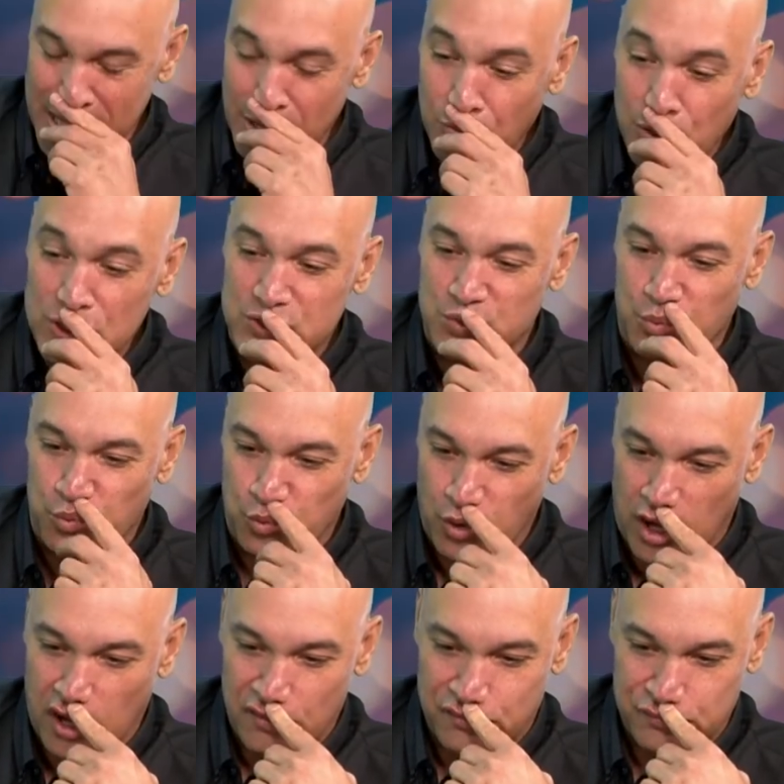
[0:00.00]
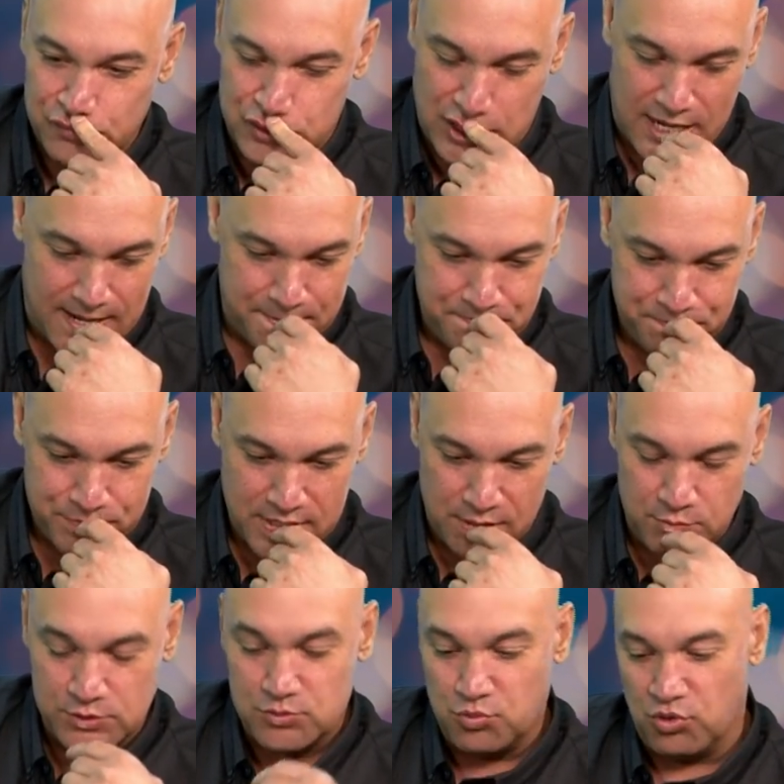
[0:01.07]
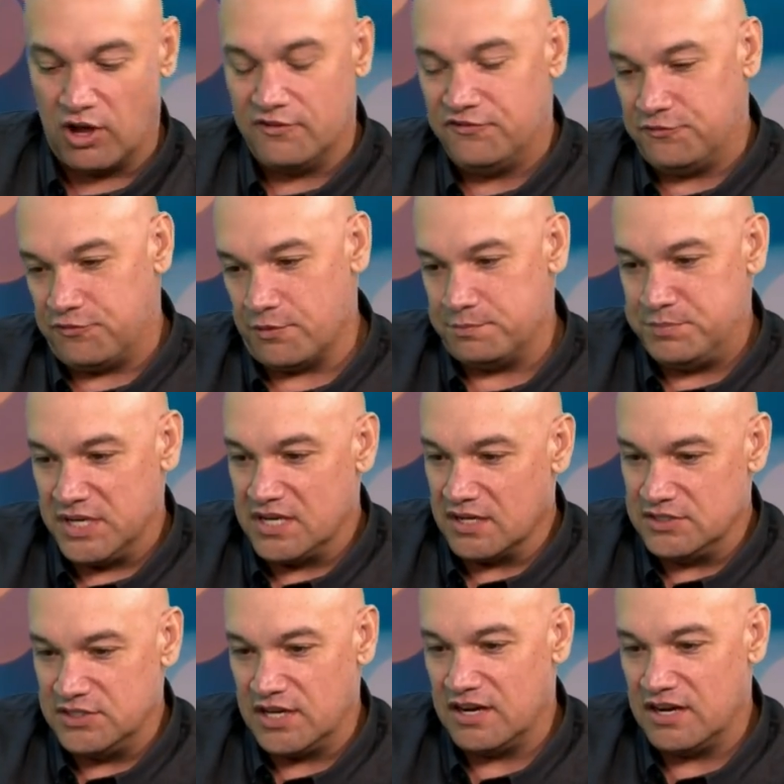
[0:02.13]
it was rough, Jay. It was rough for because you